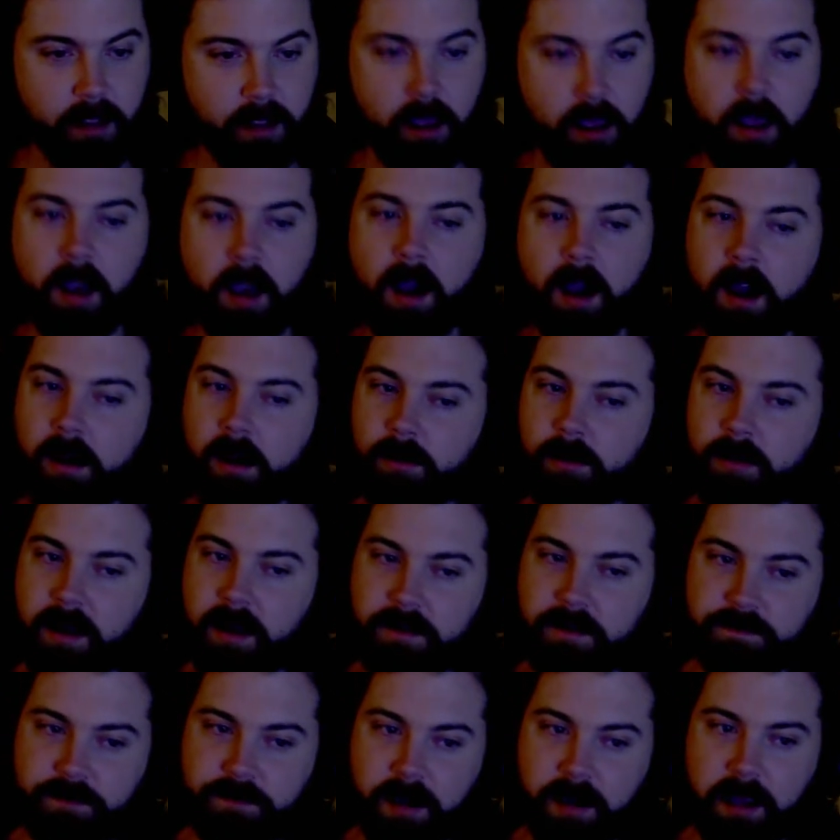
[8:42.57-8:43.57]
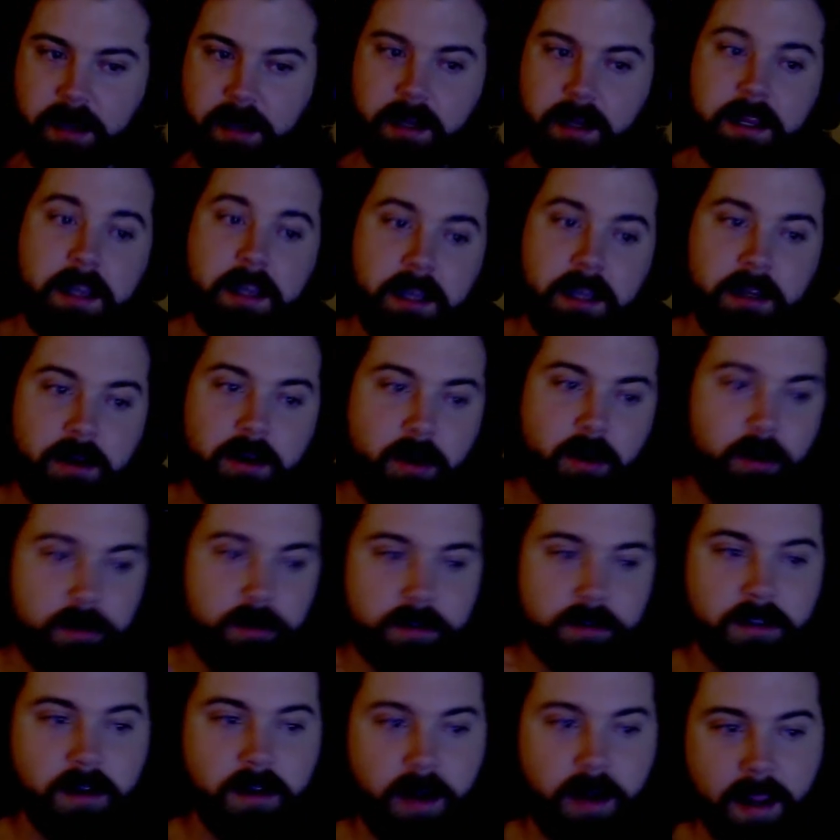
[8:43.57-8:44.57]
All right, fine. He can
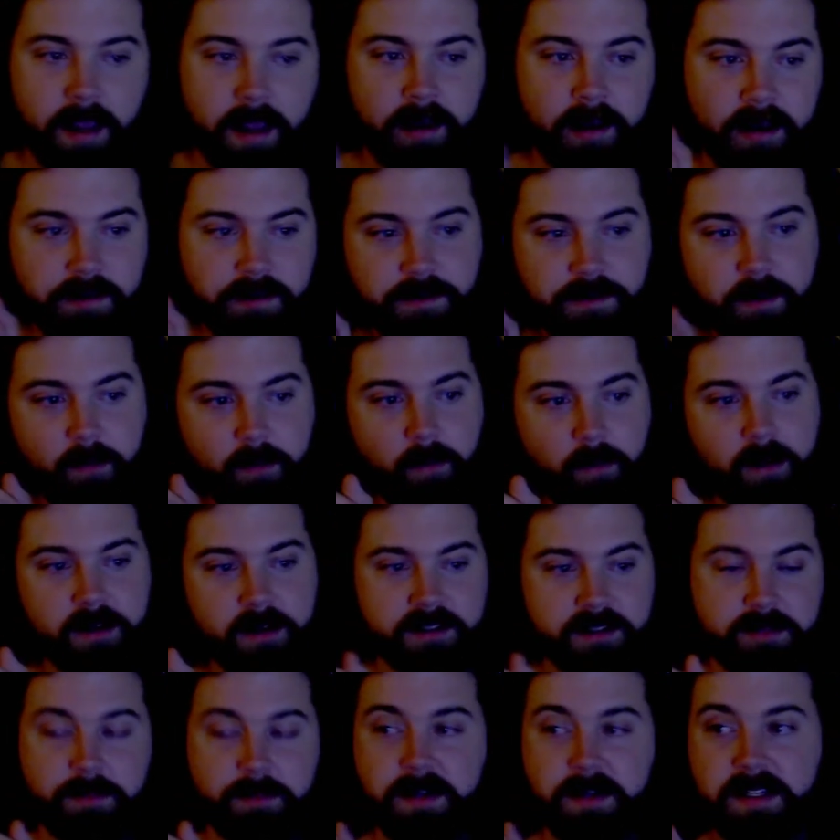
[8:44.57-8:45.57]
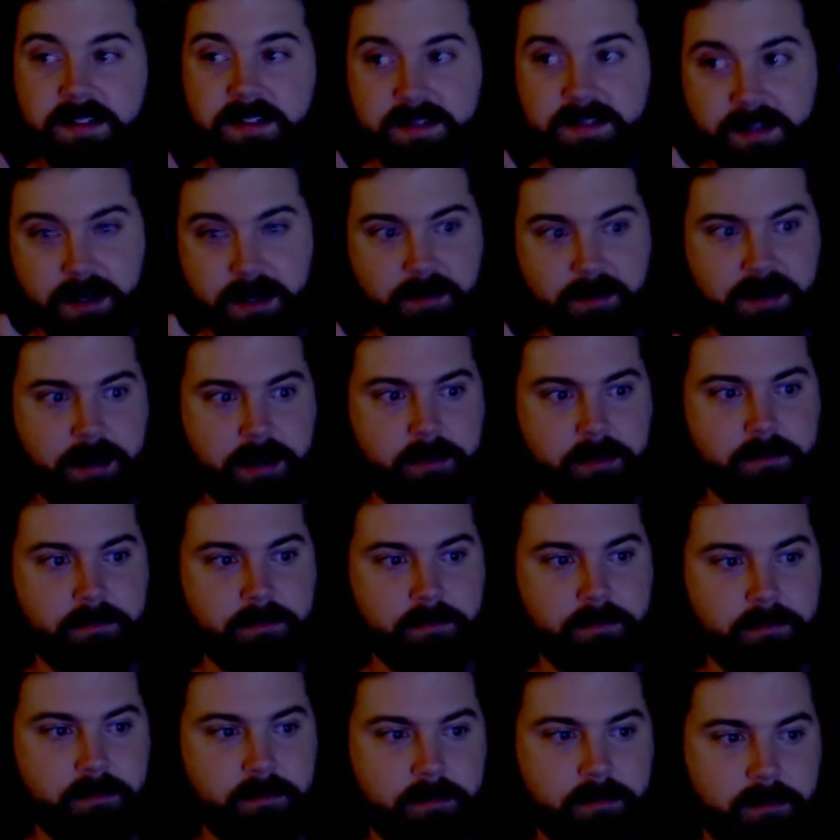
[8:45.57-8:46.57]
hold your hand if he wants, but he's coming.
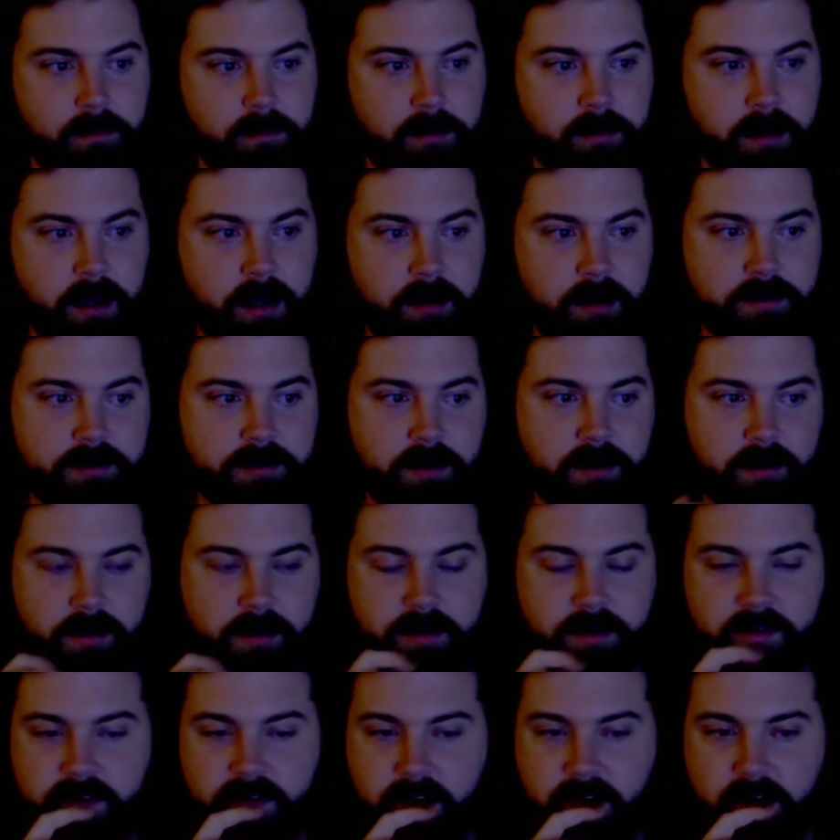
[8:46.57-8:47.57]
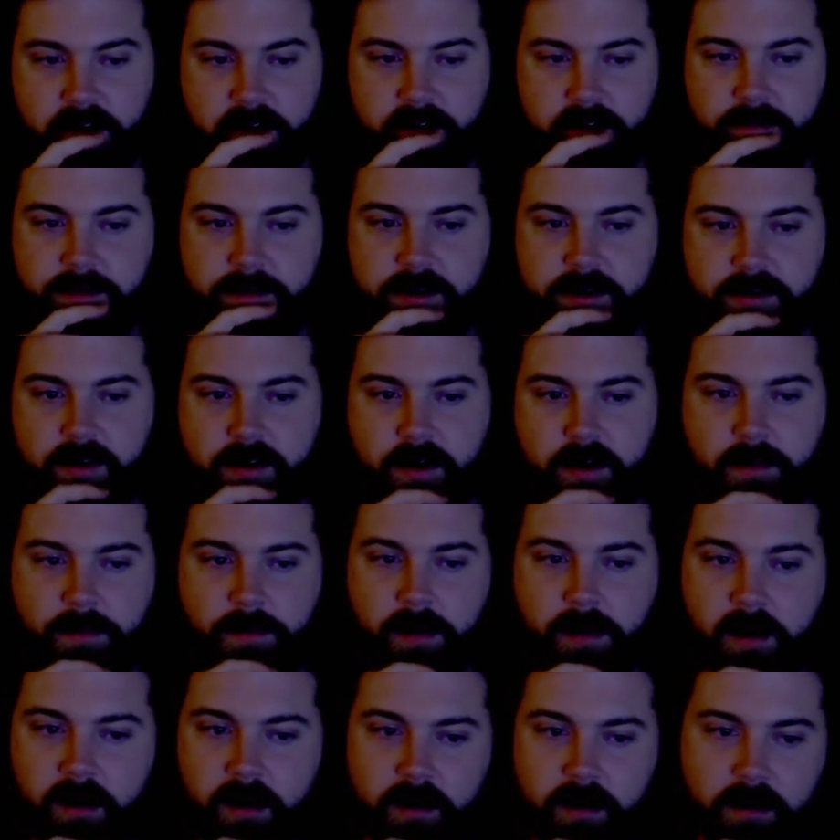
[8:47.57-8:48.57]
Kyle turned and started up the trail.
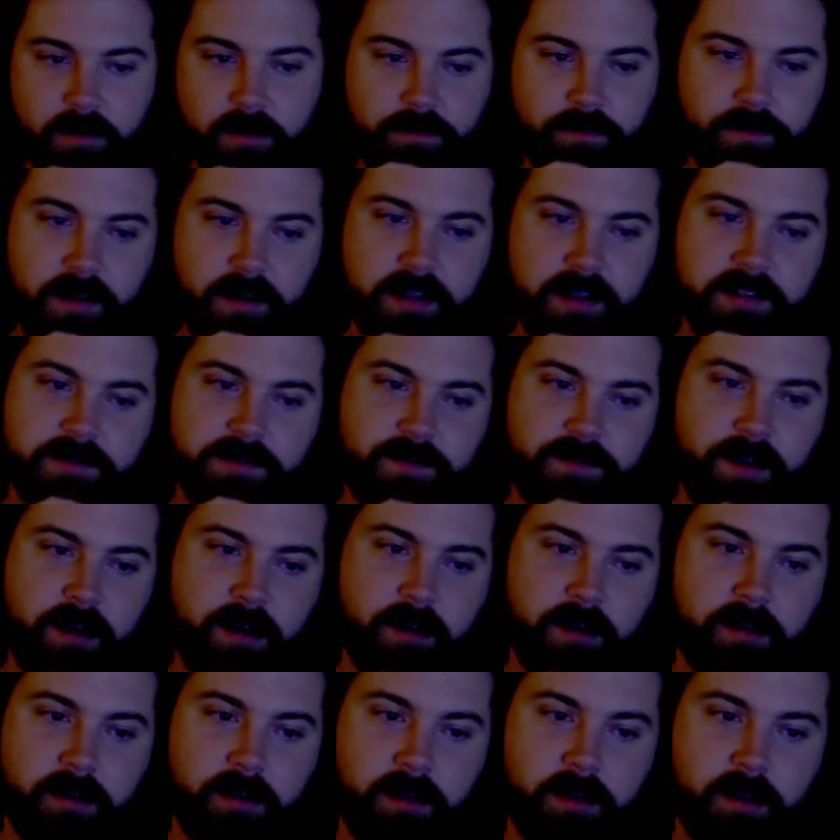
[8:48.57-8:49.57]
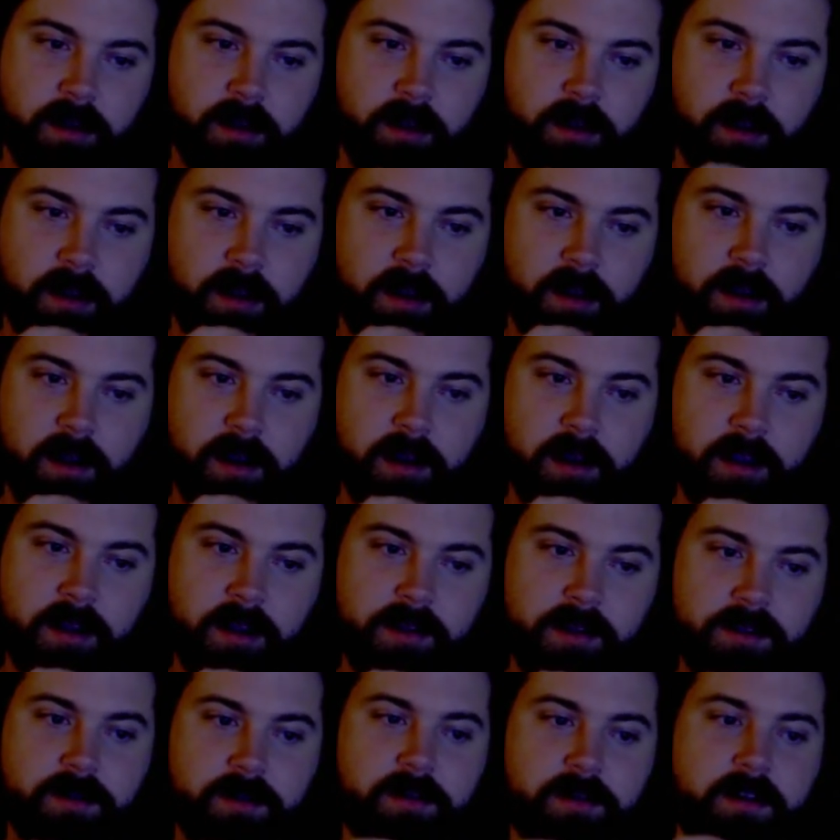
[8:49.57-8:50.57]
Parker's face fell
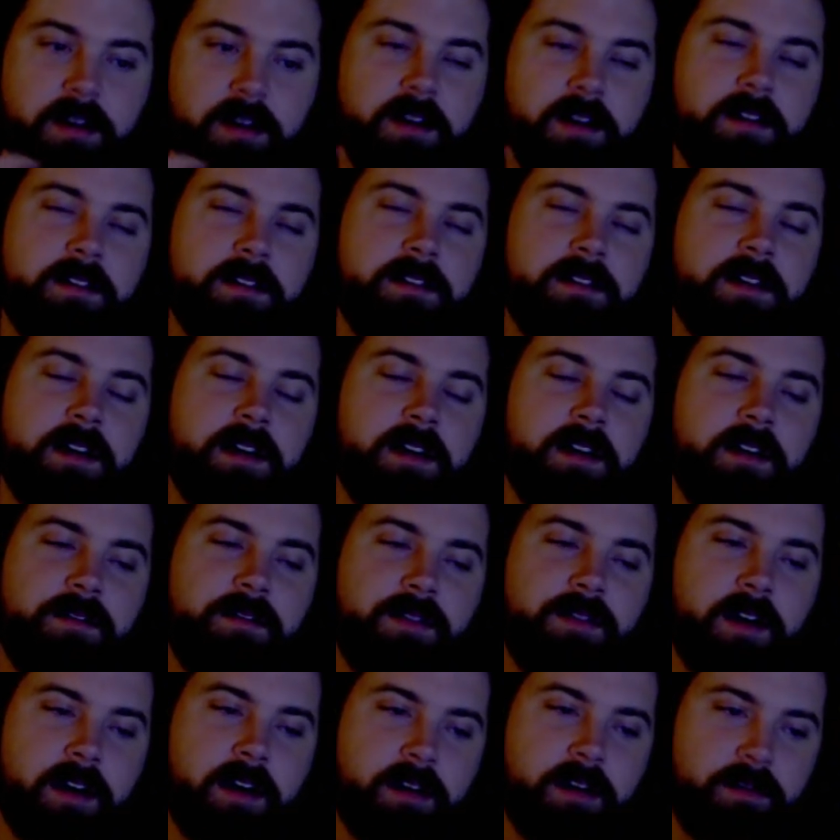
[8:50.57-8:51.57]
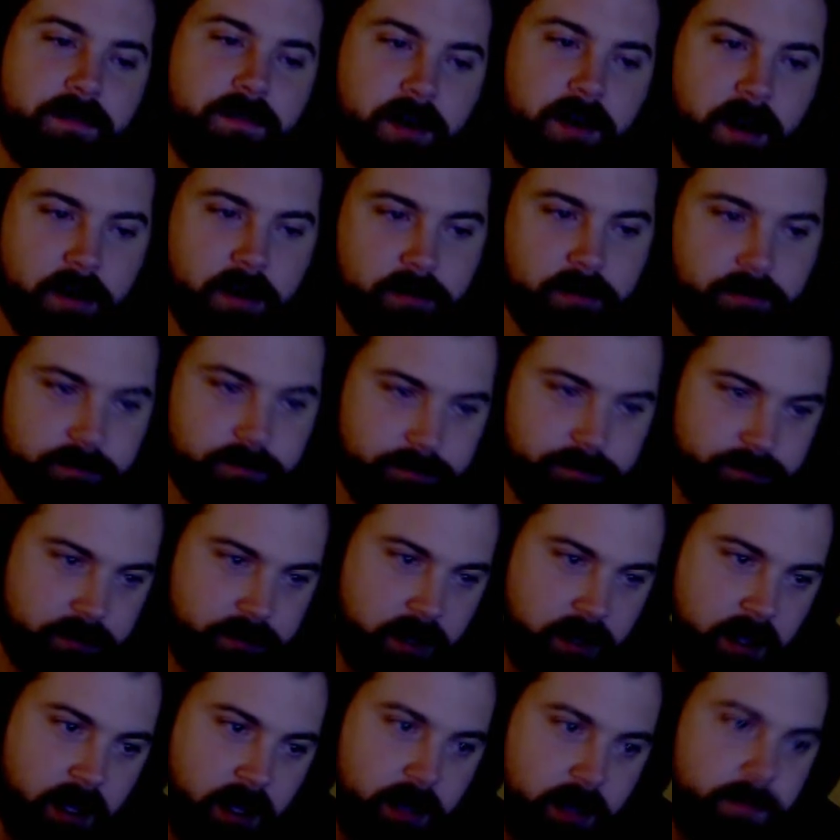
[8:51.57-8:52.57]
into an undignified frown.
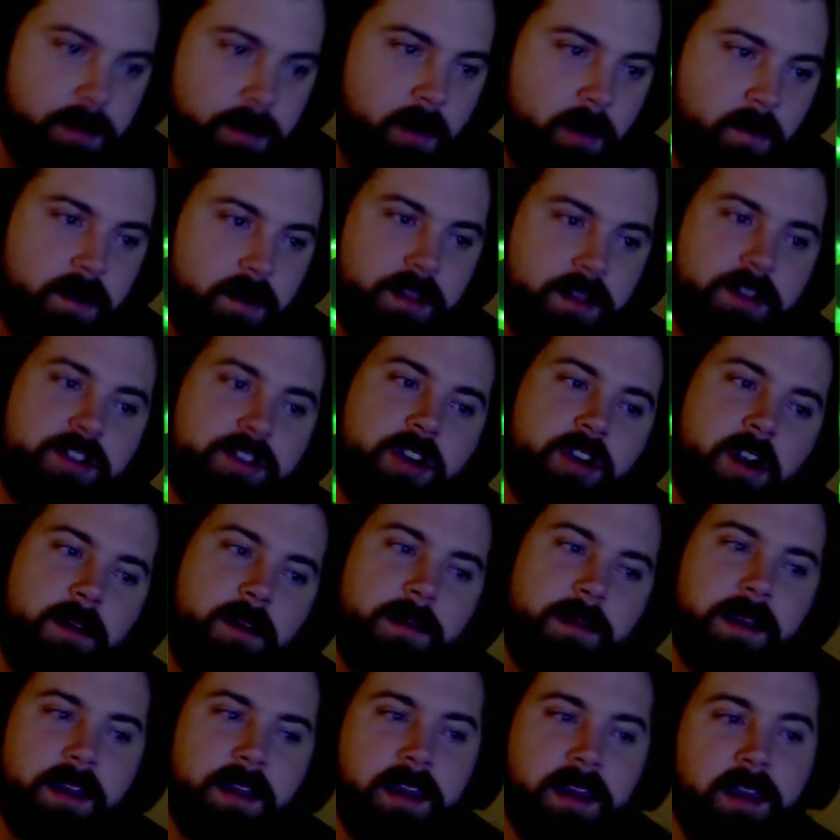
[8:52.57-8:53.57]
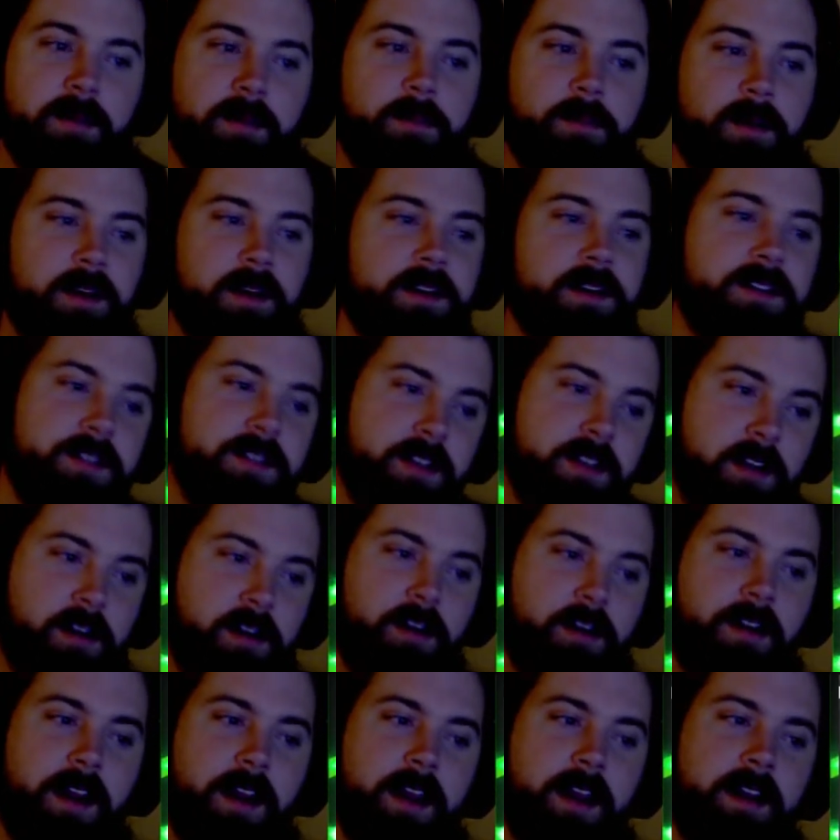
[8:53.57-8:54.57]
But when the charming Kimber stuck
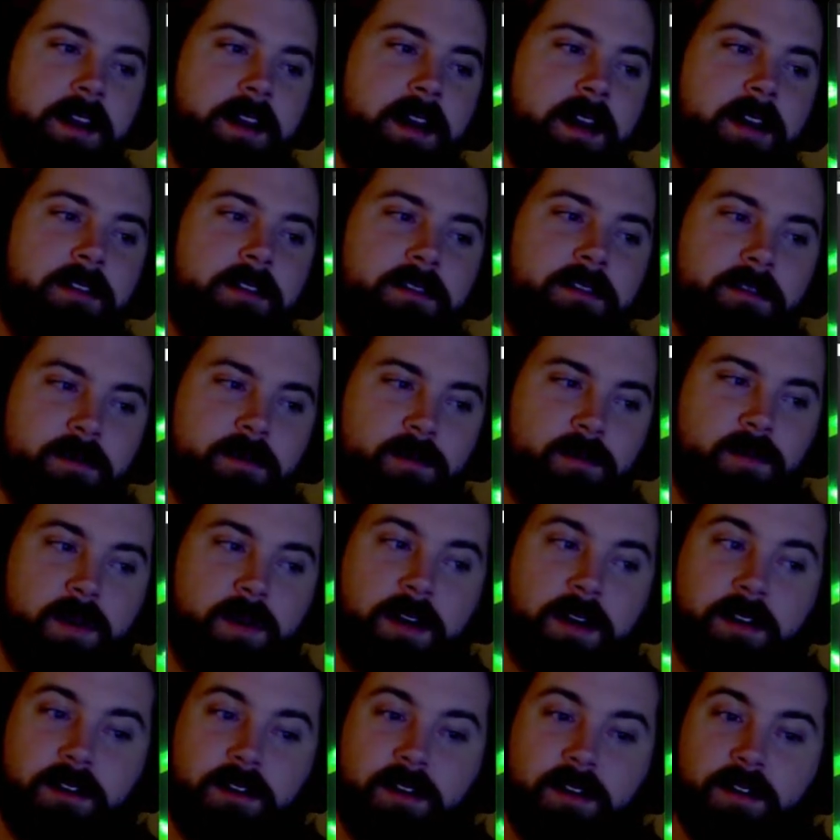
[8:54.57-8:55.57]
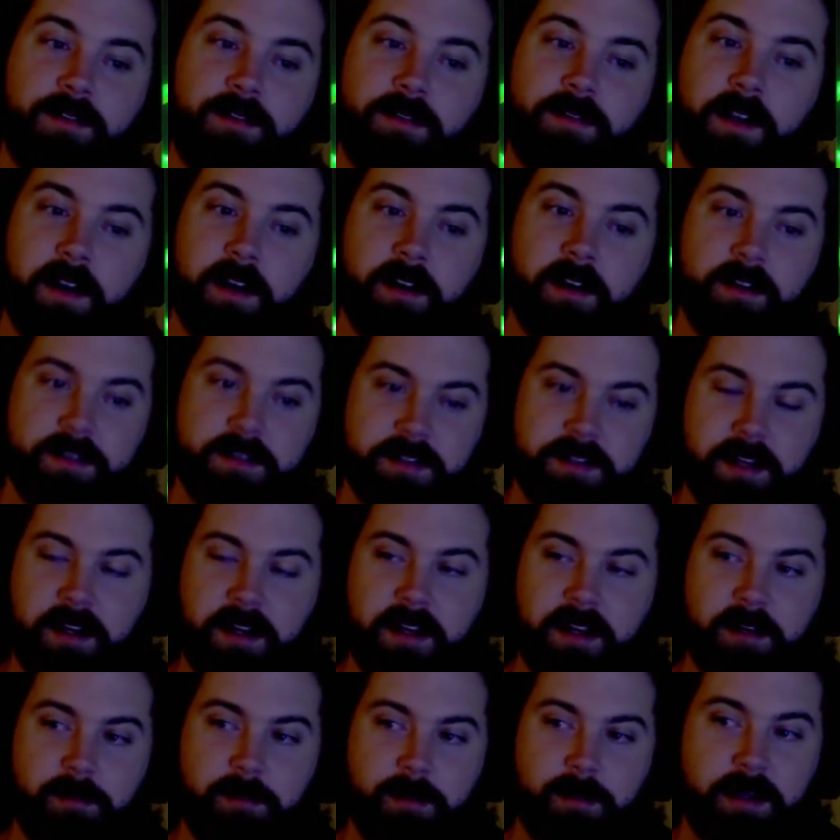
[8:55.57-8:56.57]
her hand out and wiggled her fingers at
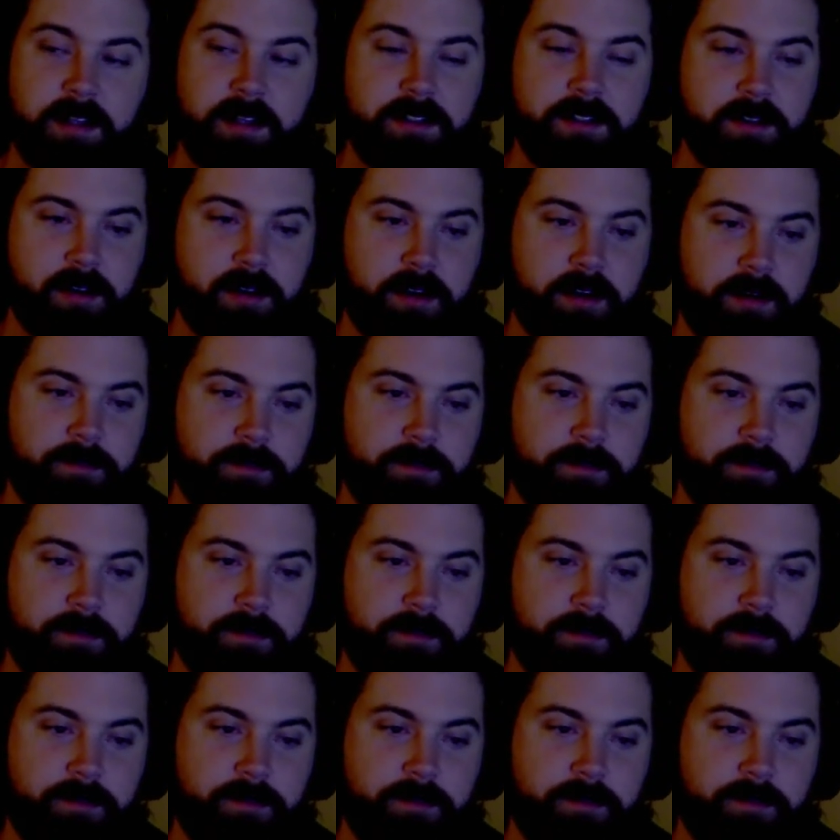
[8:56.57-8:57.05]
him, he took it.